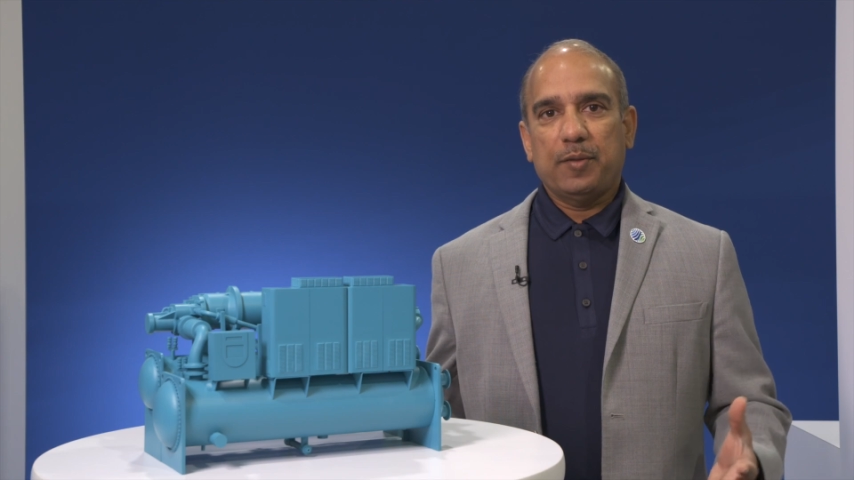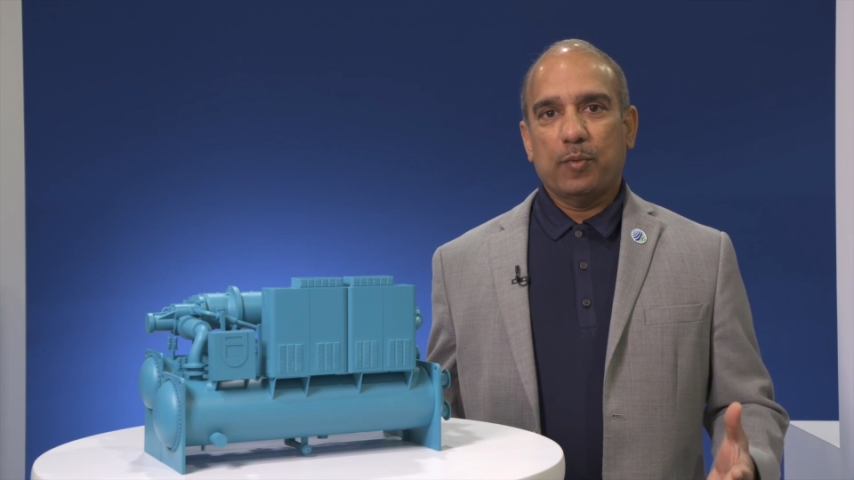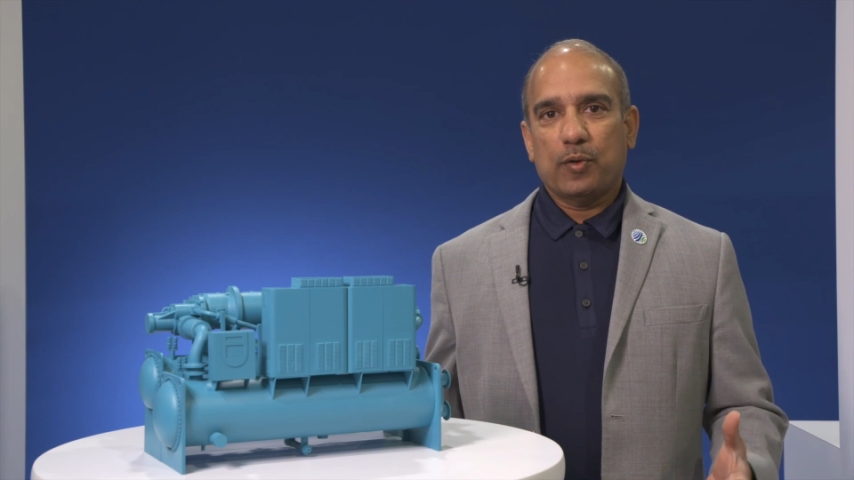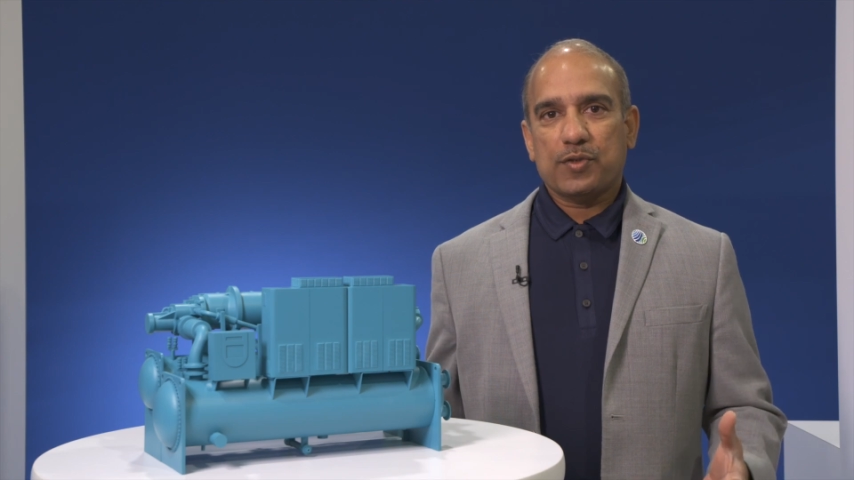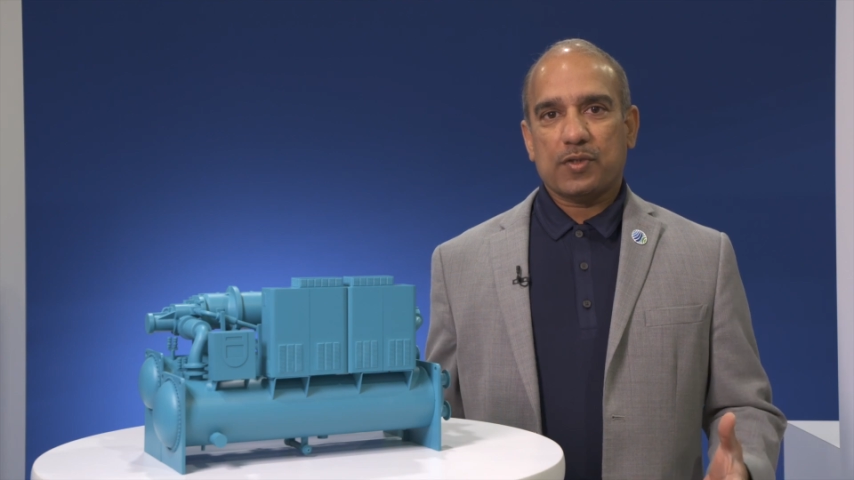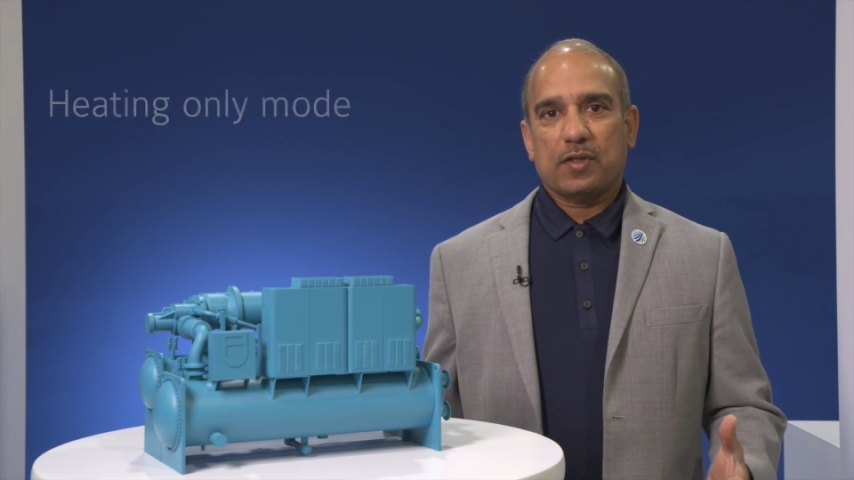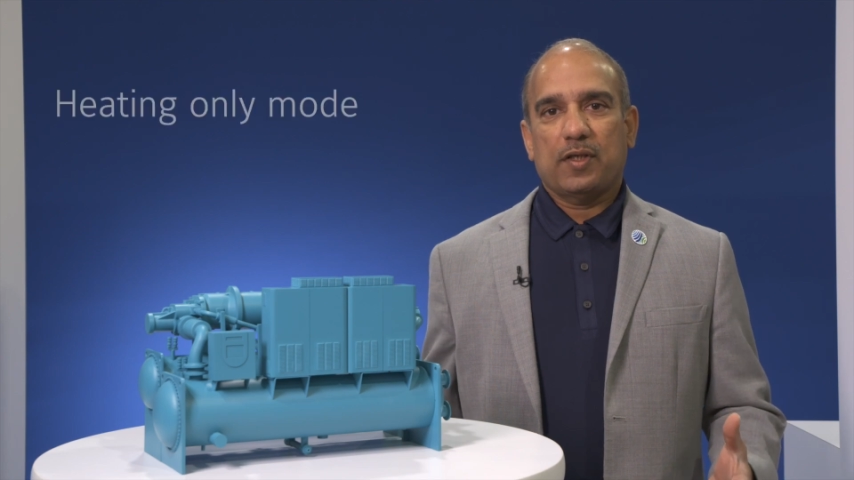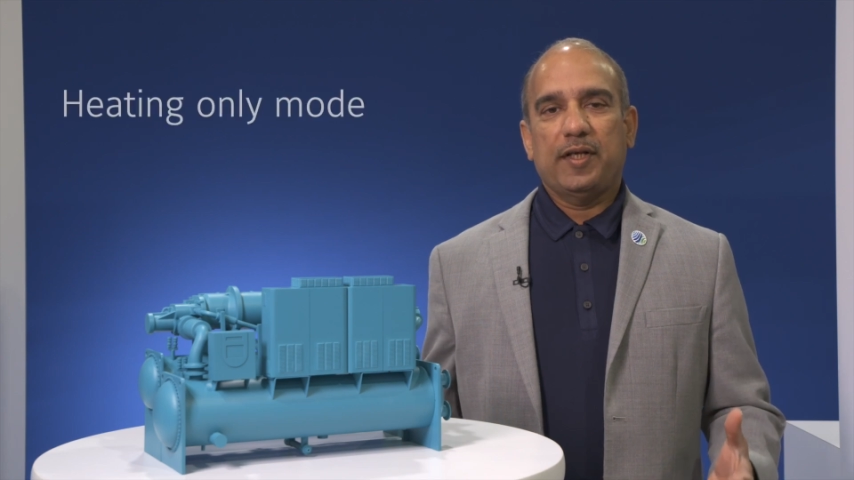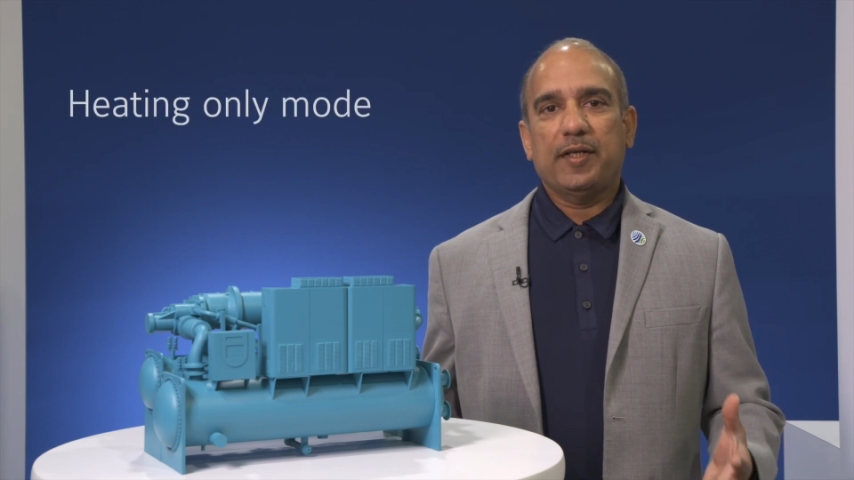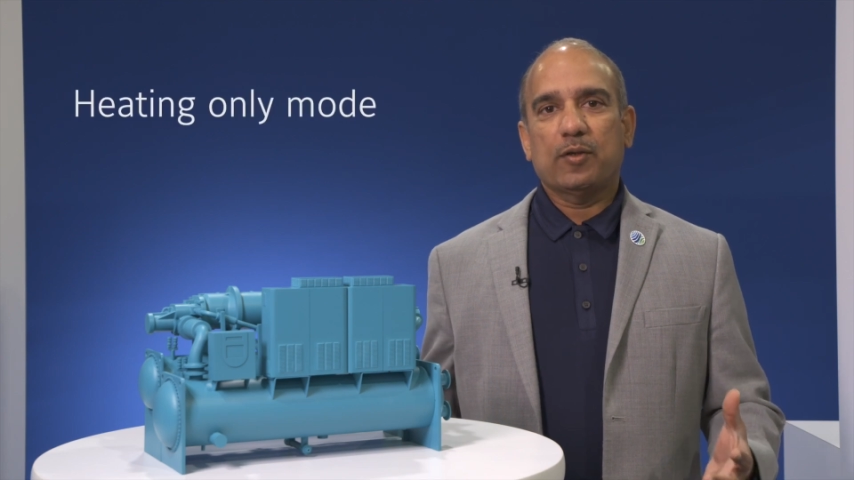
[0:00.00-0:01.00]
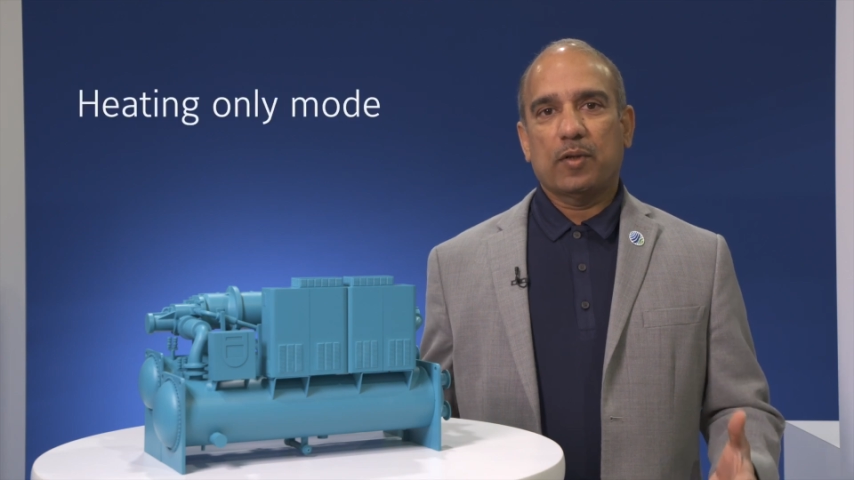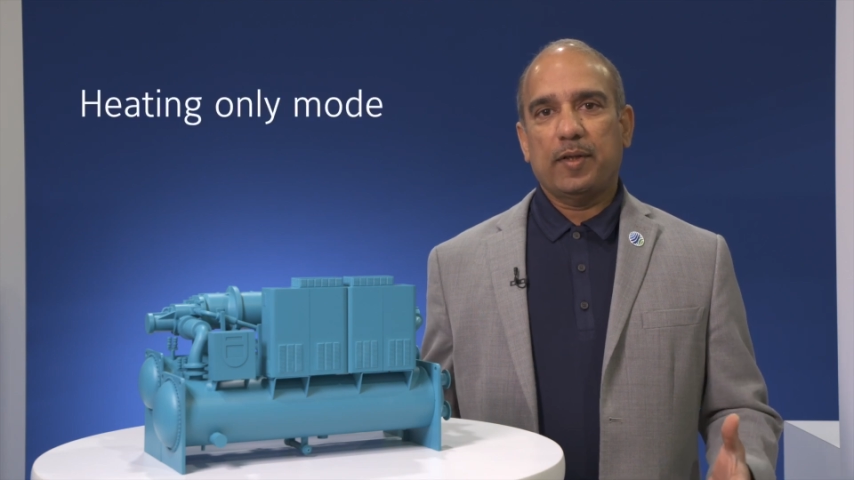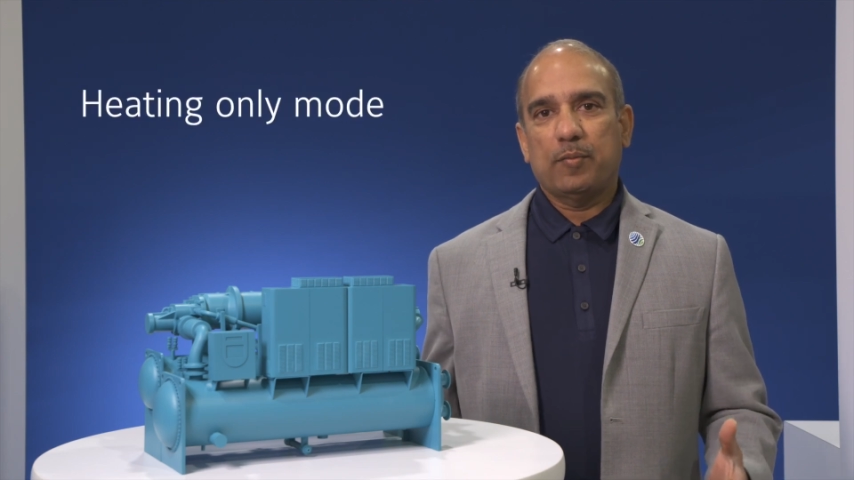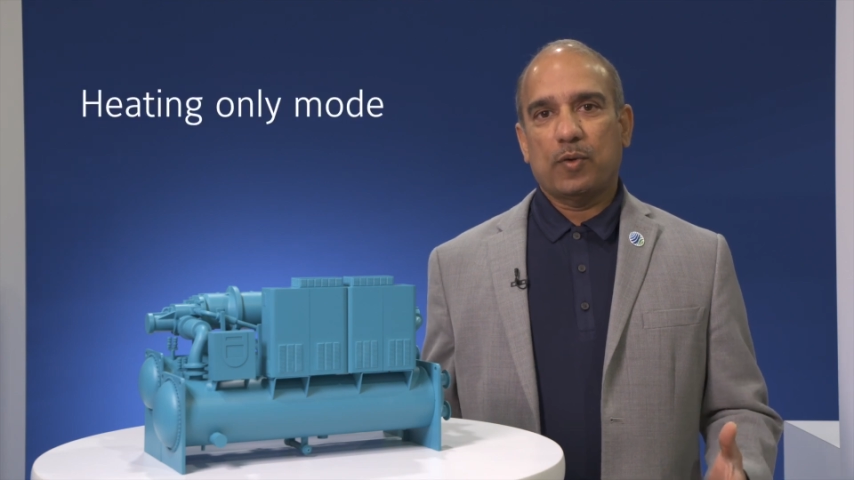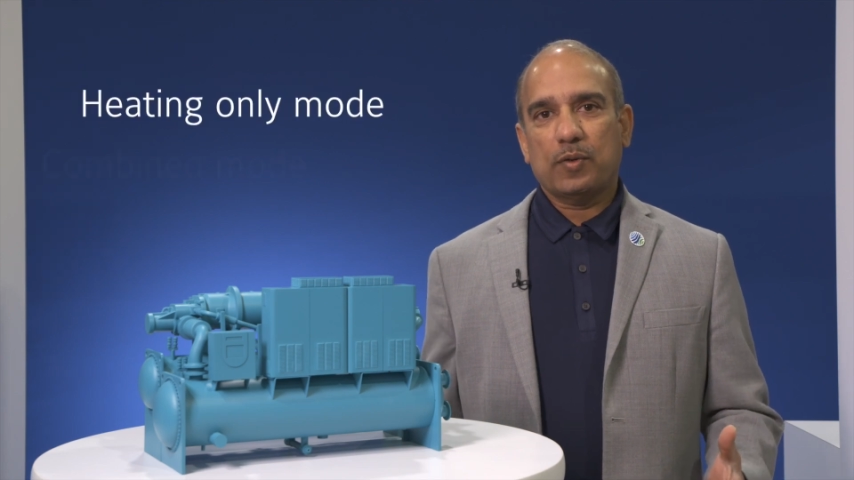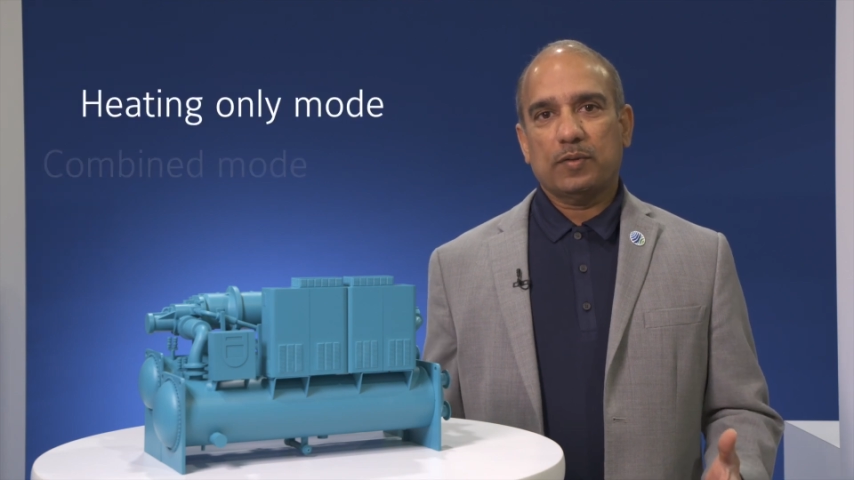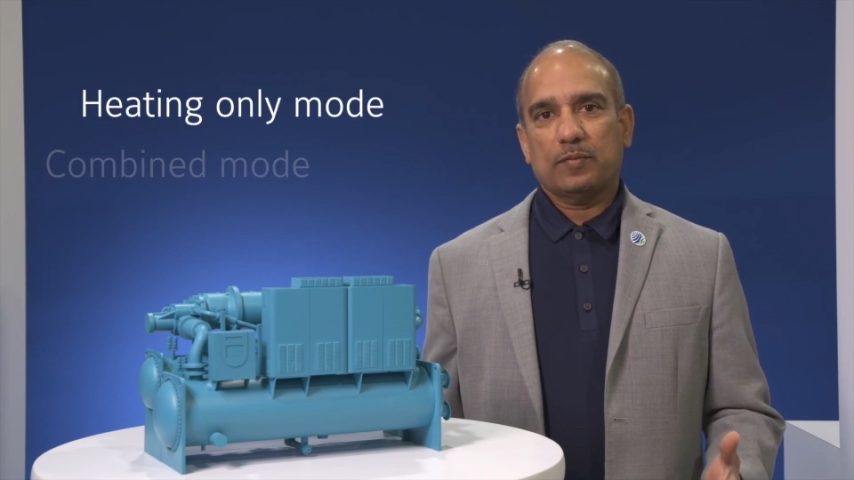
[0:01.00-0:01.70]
modes, heating only mode,